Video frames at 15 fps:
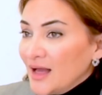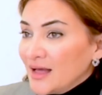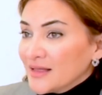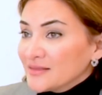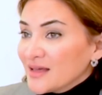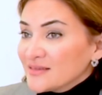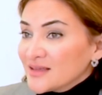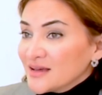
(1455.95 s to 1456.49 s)

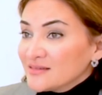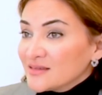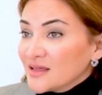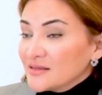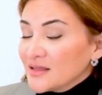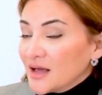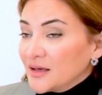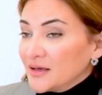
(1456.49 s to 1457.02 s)
And as I
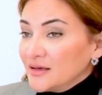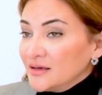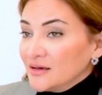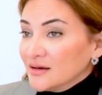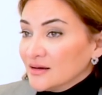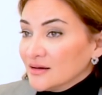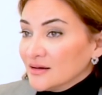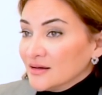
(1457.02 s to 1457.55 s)
said,
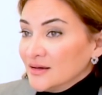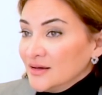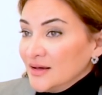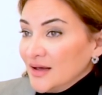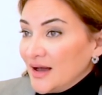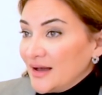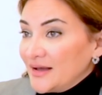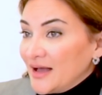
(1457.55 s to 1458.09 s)
I, uh,
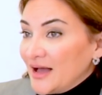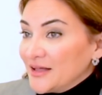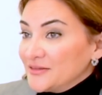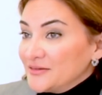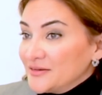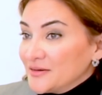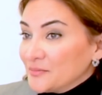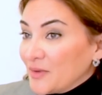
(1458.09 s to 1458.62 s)
I had
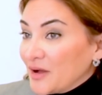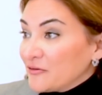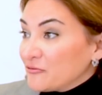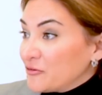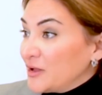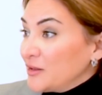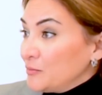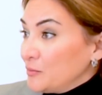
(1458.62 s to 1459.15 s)
my
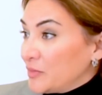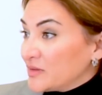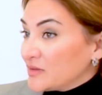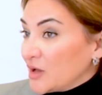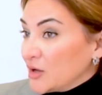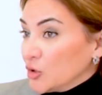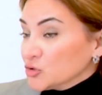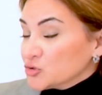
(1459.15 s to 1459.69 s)
friend, but
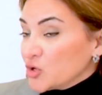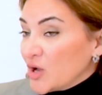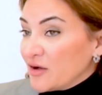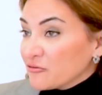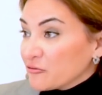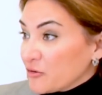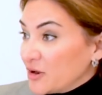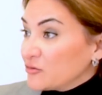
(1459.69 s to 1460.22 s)
I also
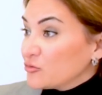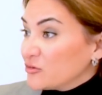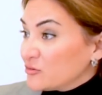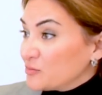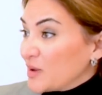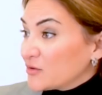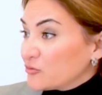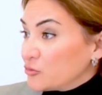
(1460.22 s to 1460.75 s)
have great
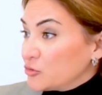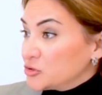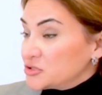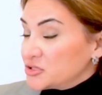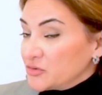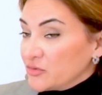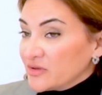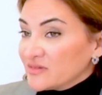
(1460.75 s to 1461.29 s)
respect for her.
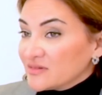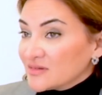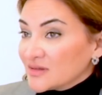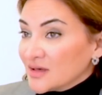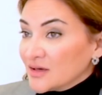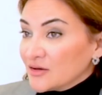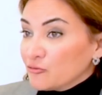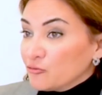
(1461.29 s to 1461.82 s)
She was uh,
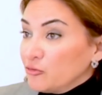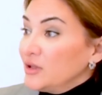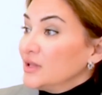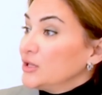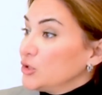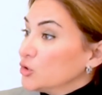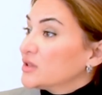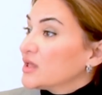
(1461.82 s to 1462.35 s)

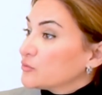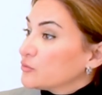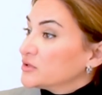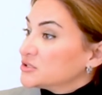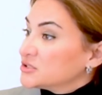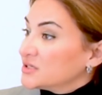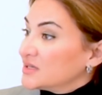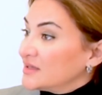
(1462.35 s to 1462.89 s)
really good at
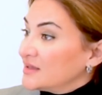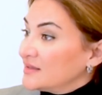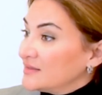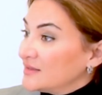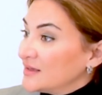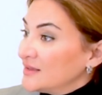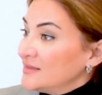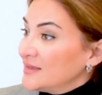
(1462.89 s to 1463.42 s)
what she
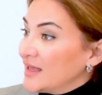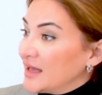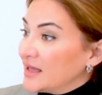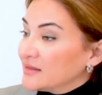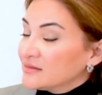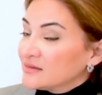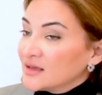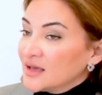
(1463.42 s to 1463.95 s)
did,
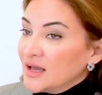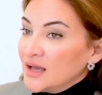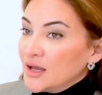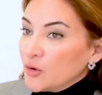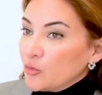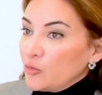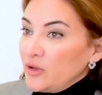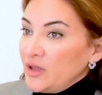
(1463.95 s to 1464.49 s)
and
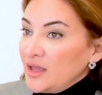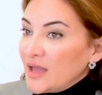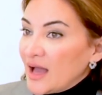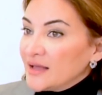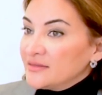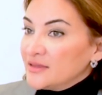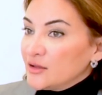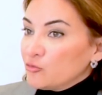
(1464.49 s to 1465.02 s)
we
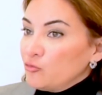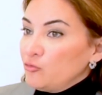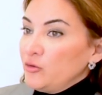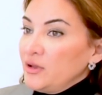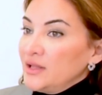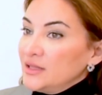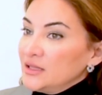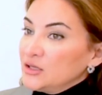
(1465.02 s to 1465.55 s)
had a
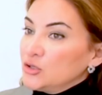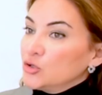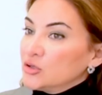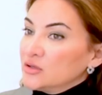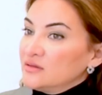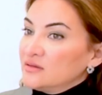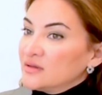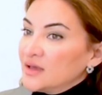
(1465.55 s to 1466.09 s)
really
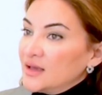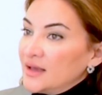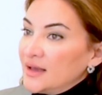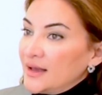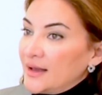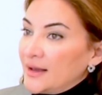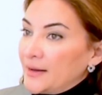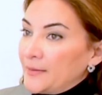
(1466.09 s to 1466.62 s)
good
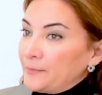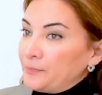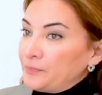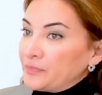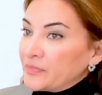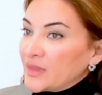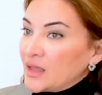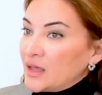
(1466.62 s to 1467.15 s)
um,
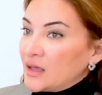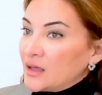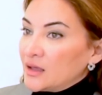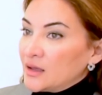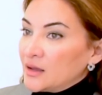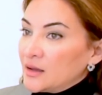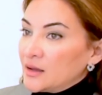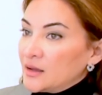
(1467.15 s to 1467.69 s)
uh,
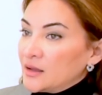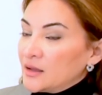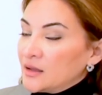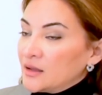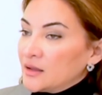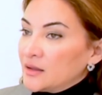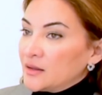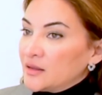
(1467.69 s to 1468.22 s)

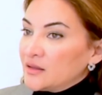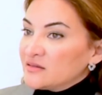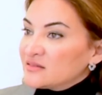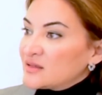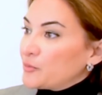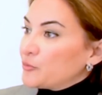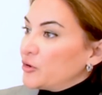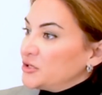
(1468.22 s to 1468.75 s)

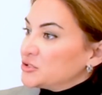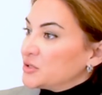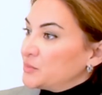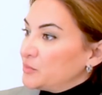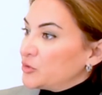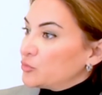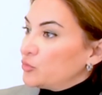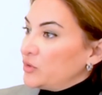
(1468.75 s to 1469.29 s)
separation
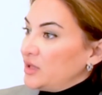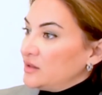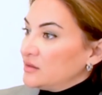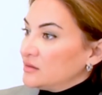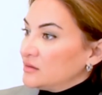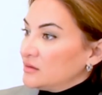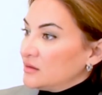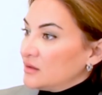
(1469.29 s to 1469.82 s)
between
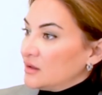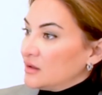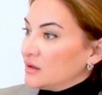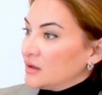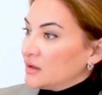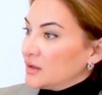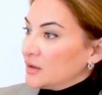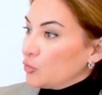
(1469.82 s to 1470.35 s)

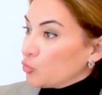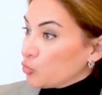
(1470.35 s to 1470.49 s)
uh,